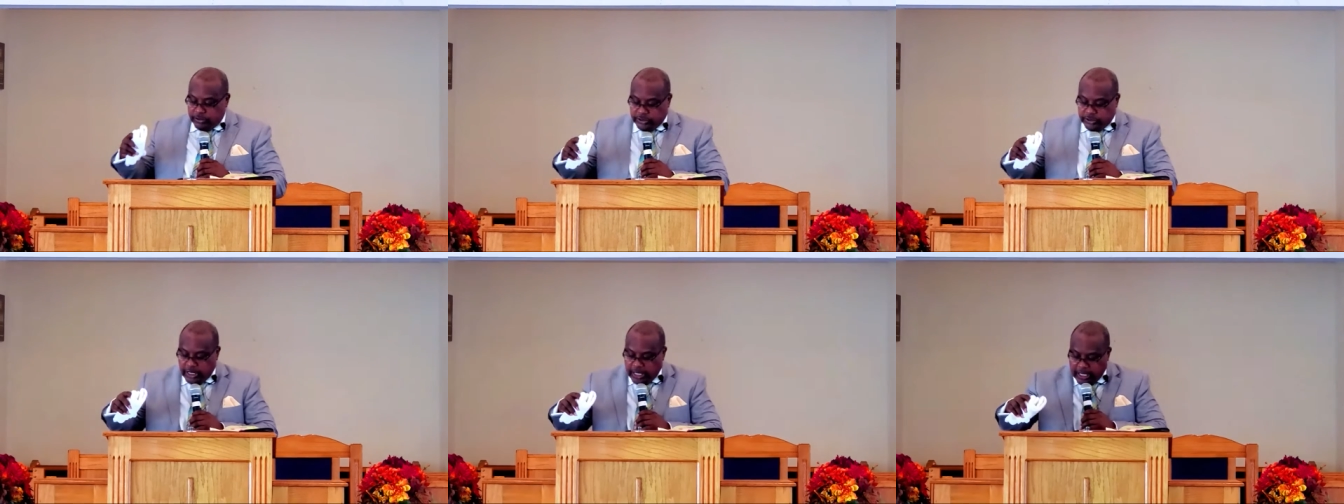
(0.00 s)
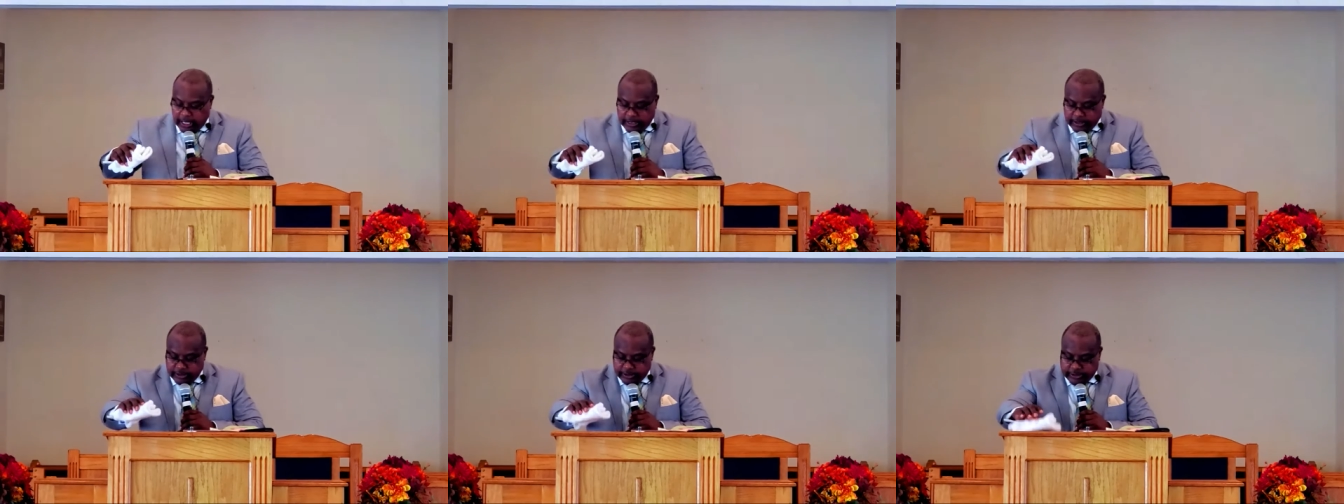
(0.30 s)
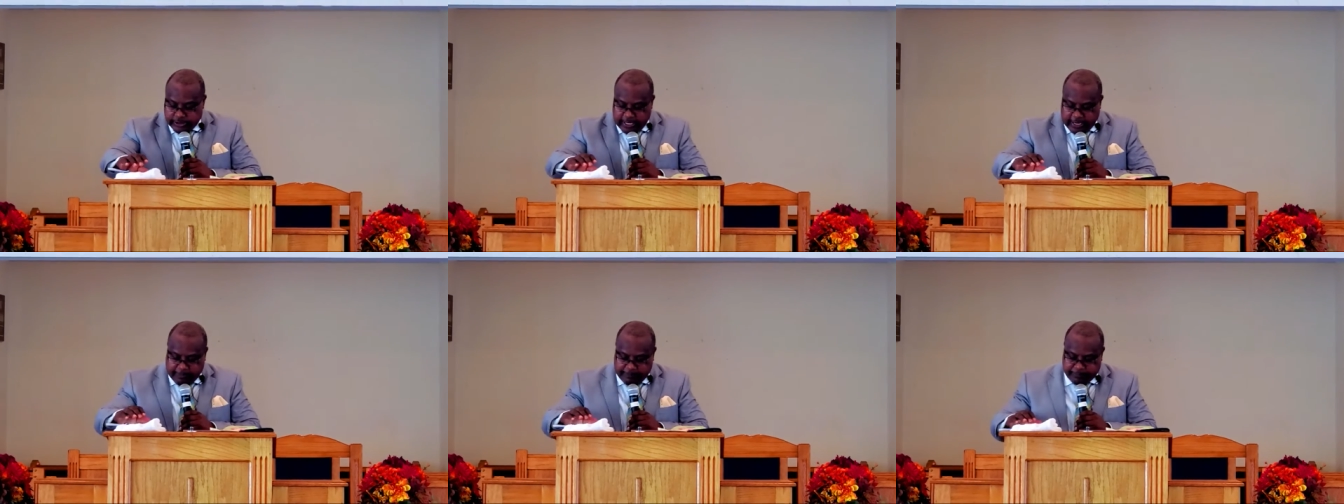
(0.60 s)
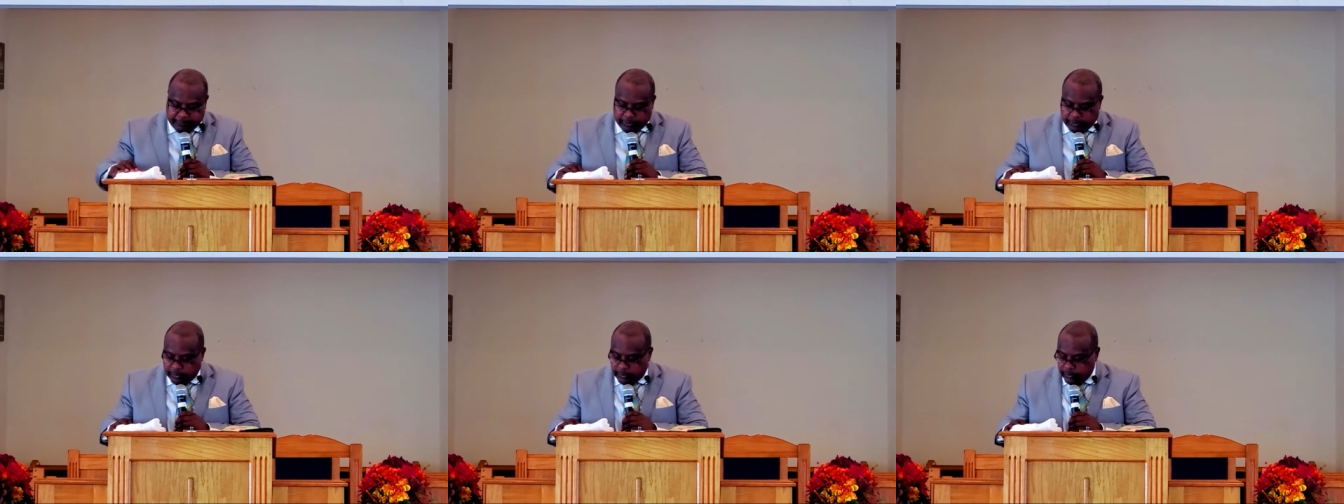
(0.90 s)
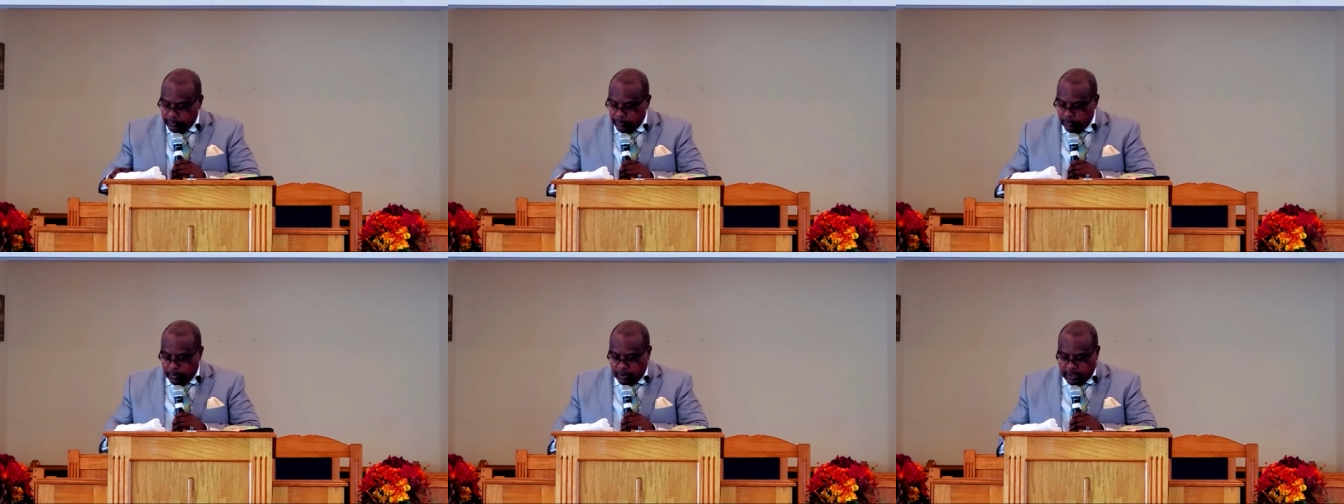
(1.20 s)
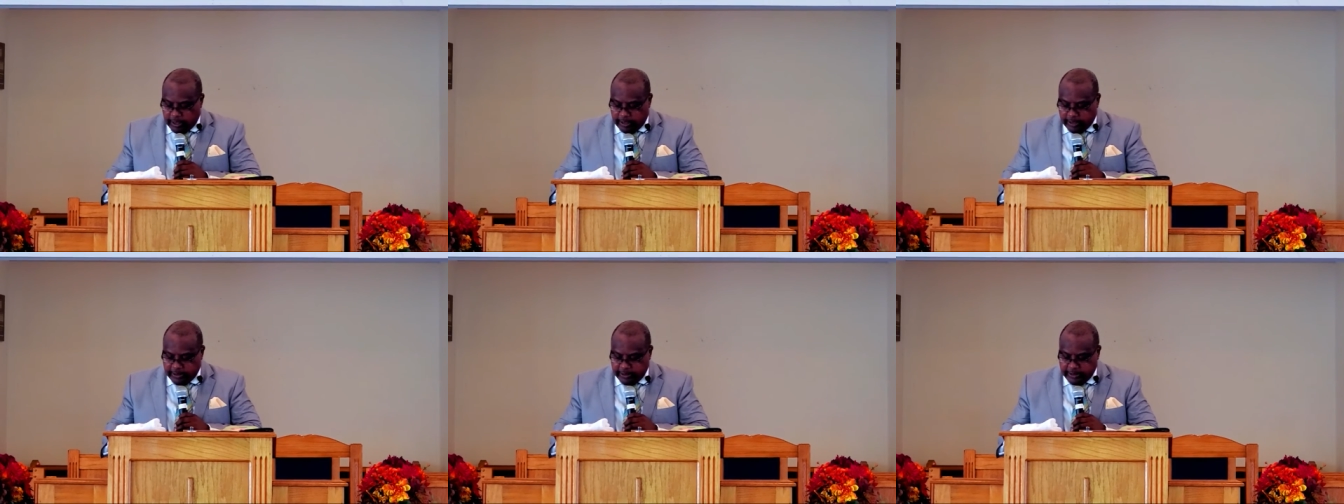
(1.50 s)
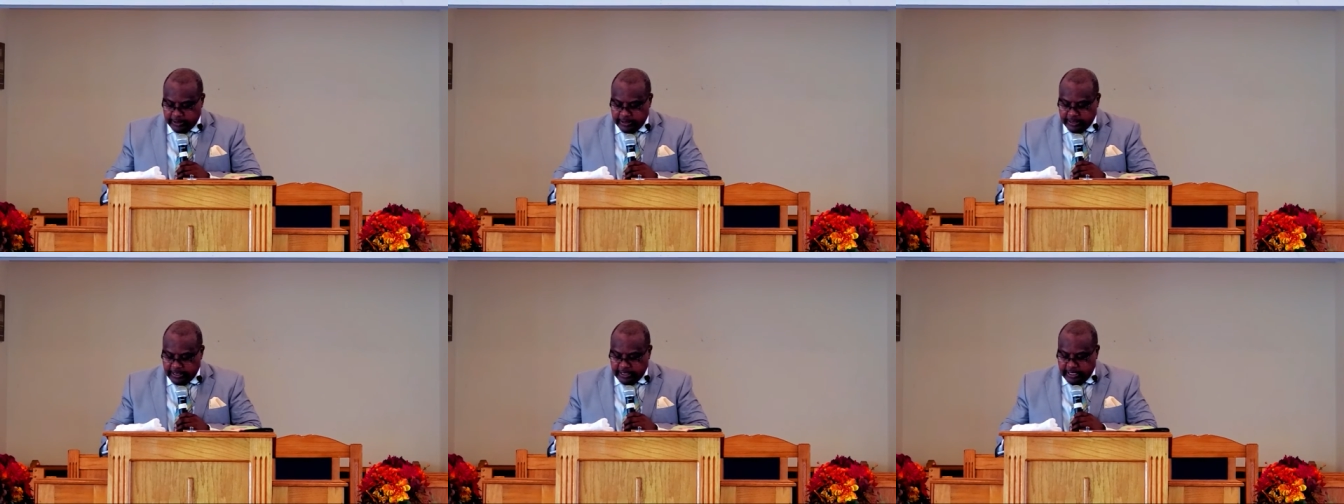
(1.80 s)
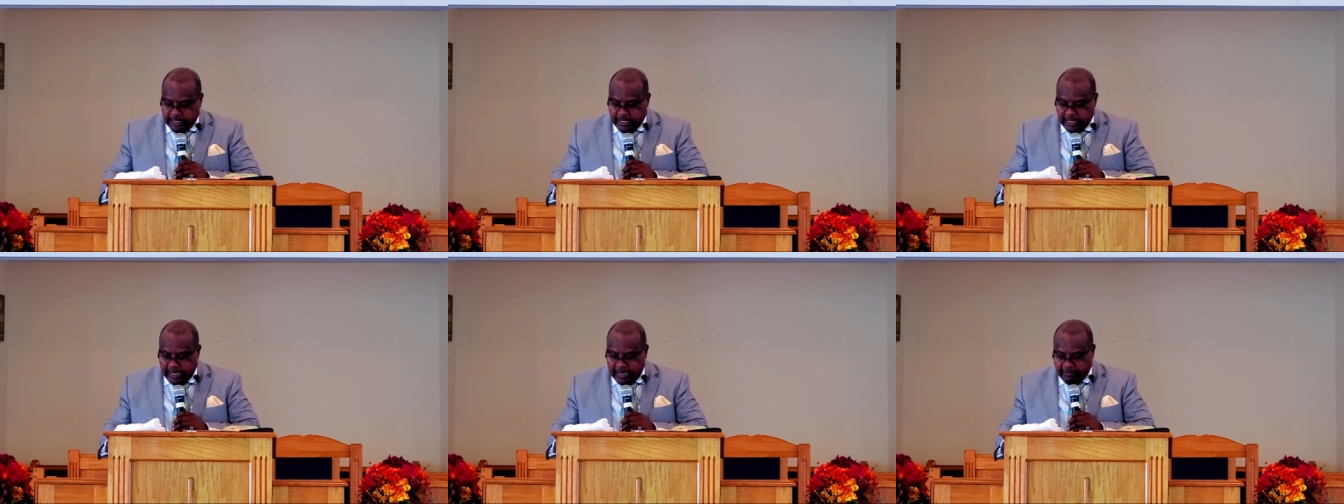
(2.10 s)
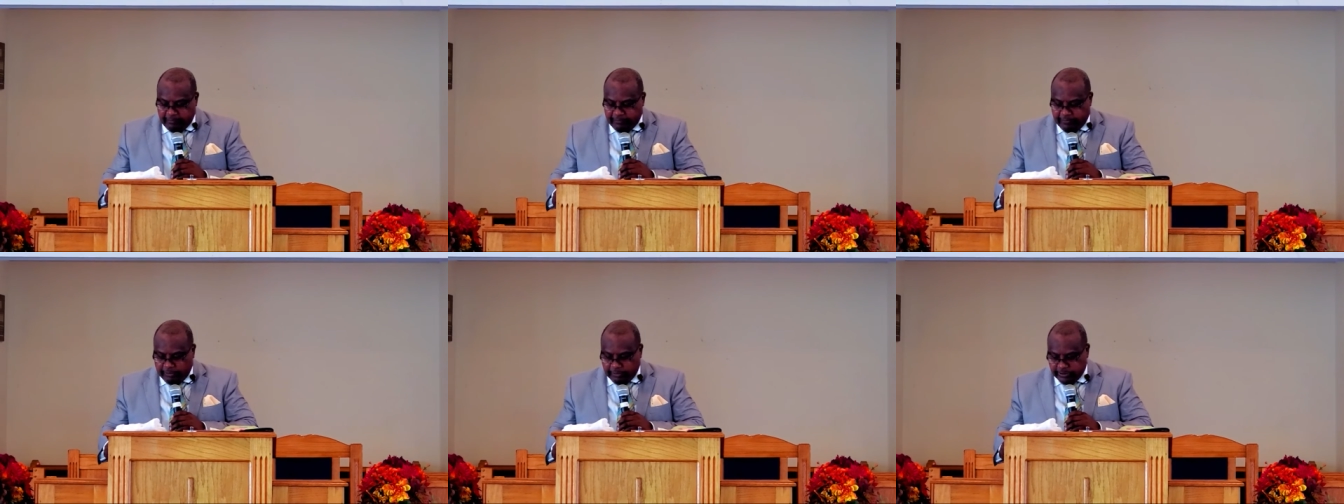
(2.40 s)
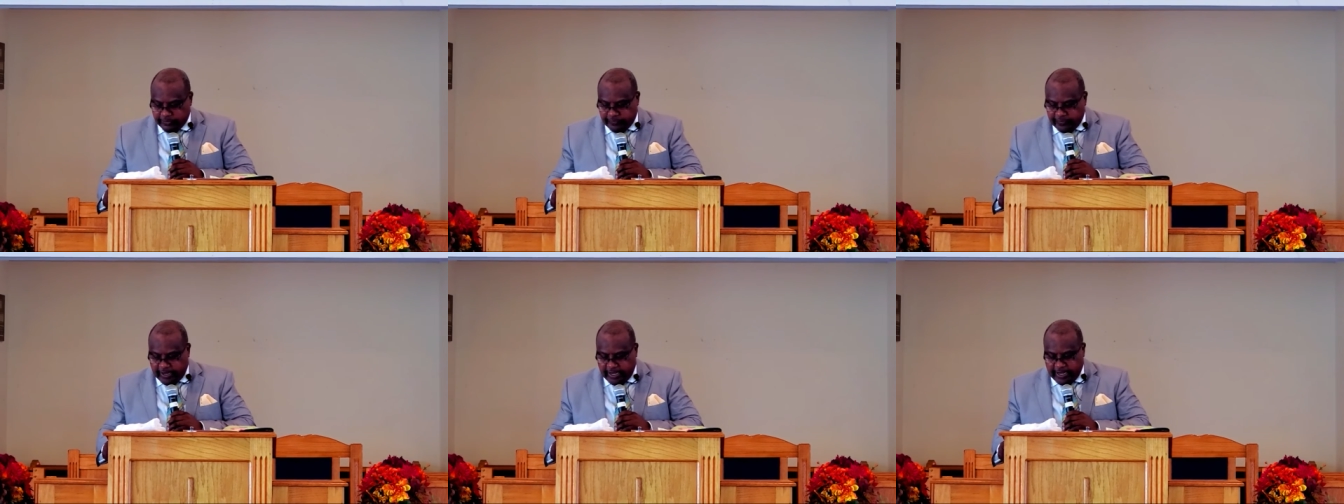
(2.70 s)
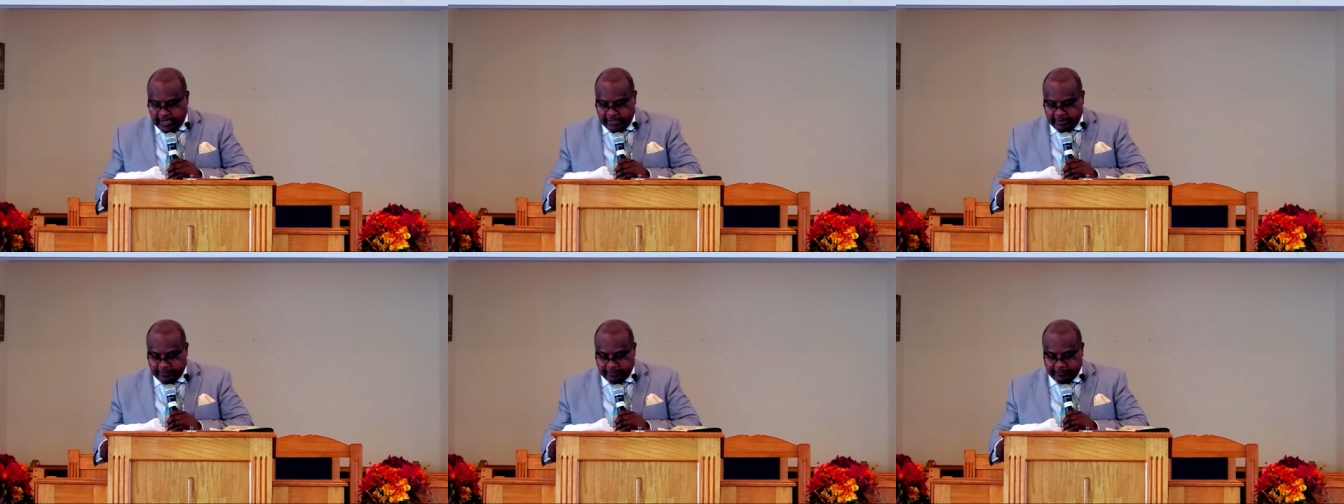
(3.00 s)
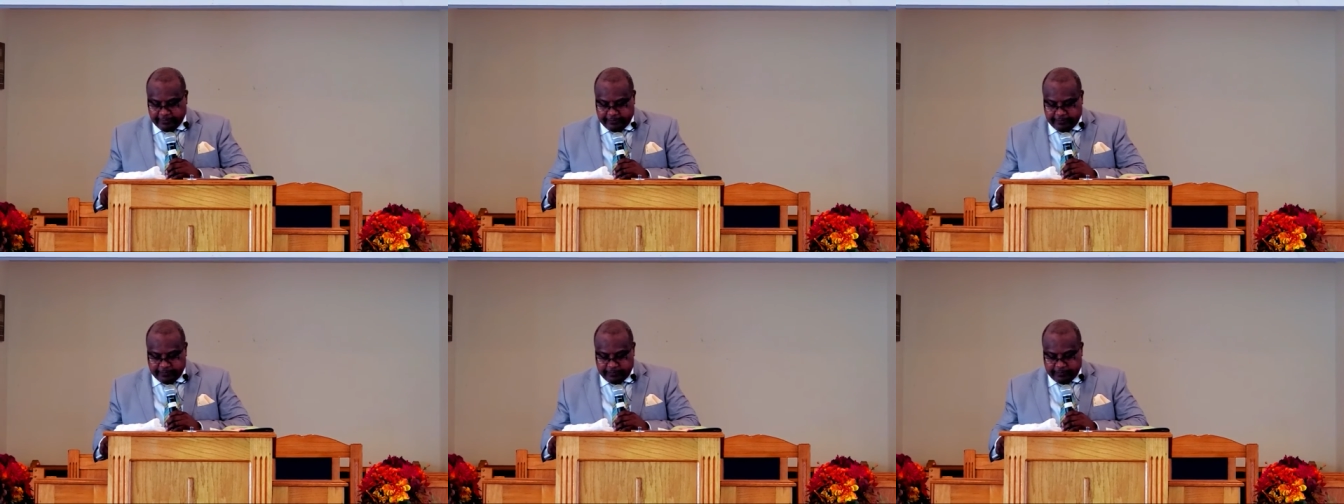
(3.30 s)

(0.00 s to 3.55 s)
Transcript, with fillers: John chapter 1 and verse 5.